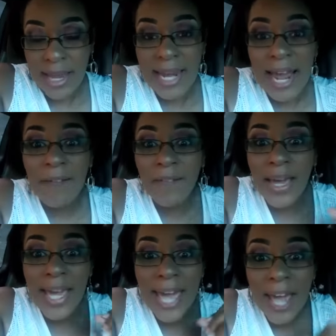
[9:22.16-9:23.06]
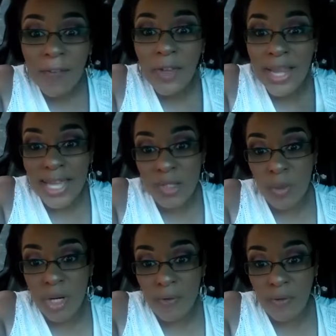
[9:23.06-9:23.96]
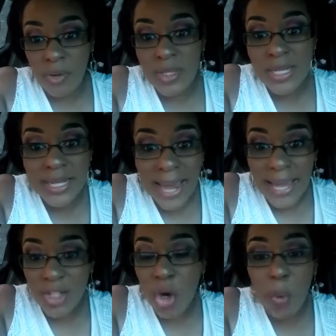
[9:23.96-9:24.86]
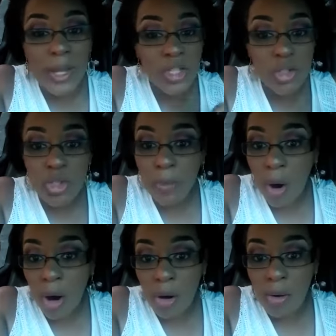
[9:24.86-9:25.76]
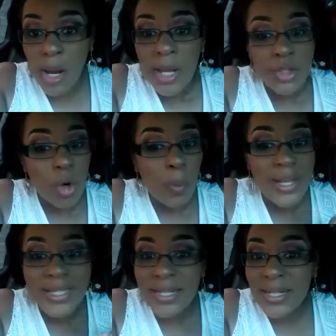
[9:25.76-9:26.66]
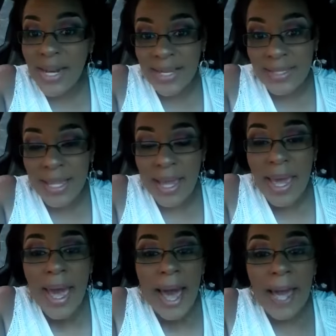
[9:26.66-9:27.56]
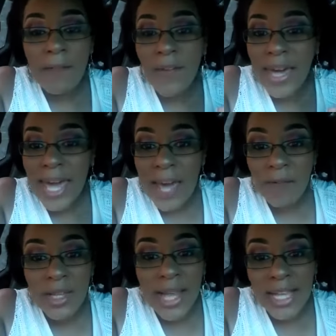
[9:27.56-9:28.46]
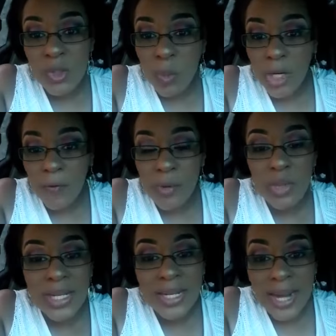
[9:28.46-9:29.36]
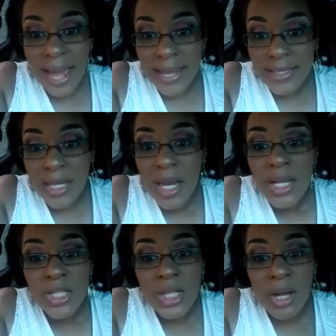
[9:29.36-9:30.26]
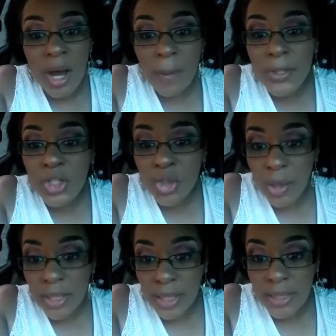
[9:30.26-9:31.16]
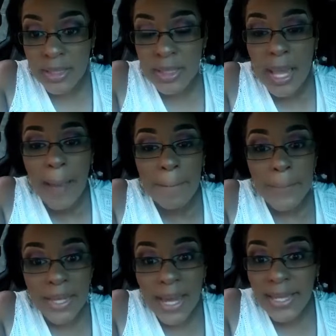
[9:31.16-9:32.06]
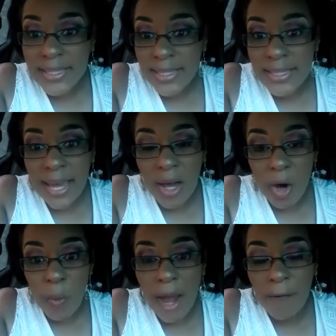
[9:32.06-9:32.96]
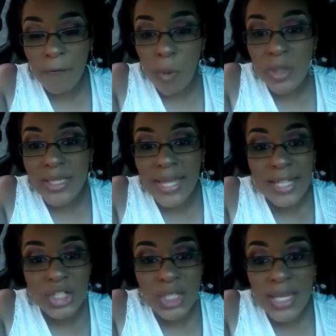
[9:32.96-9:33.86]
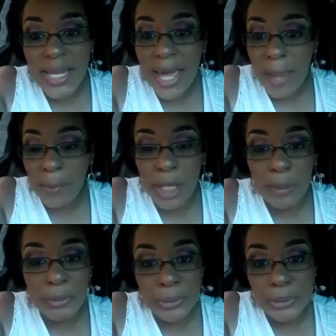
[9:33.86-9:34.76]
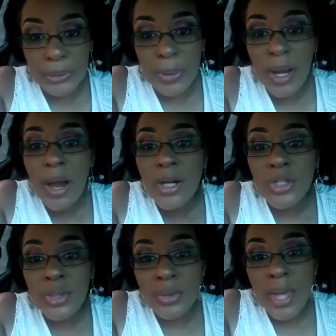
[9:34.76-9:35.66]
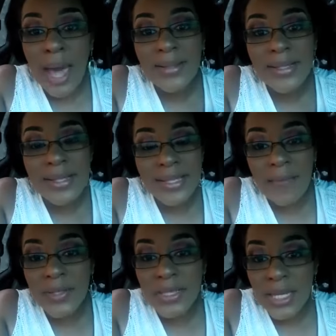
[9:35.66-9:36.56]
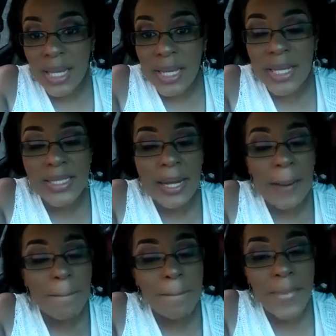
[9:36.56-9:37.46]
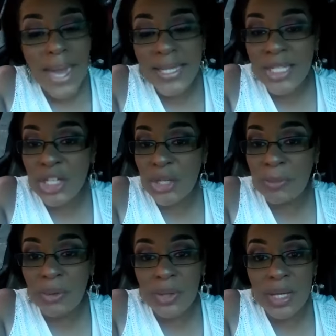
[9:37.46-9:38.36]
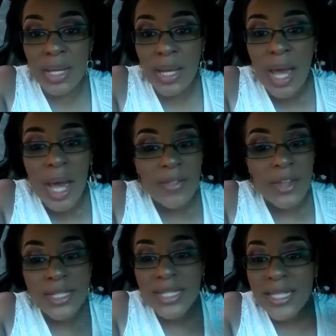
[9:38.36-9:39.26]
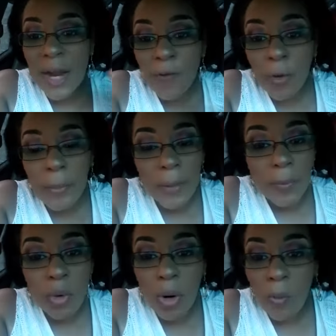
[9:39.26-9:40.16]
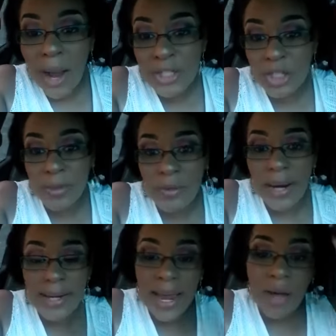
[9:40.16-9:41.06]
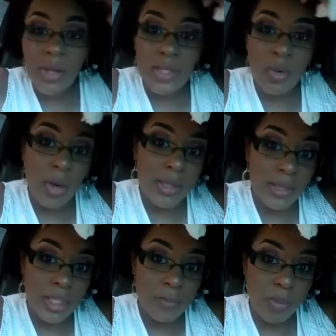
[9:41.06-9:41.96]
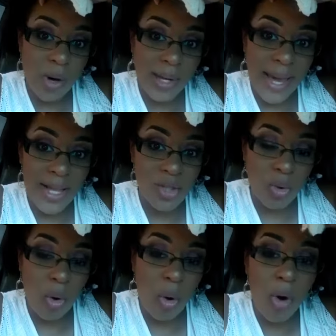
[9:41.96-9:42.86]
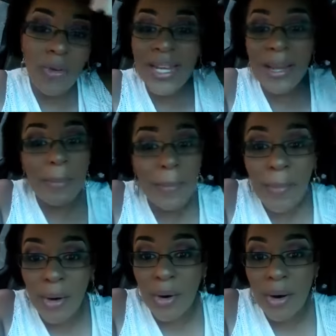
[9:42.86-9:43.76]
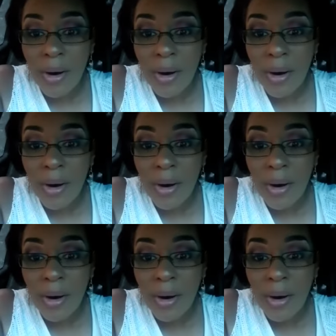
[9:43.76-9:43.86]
I invite every last one of you tonight, don't wait till tomorrow, don't wait till the next day, I invite every last one of you tonight to come and join us. bit.ly/themlmcrew2017. It's an amazing community. There's several people who are watching me right now that's on this broadcast who are already a member.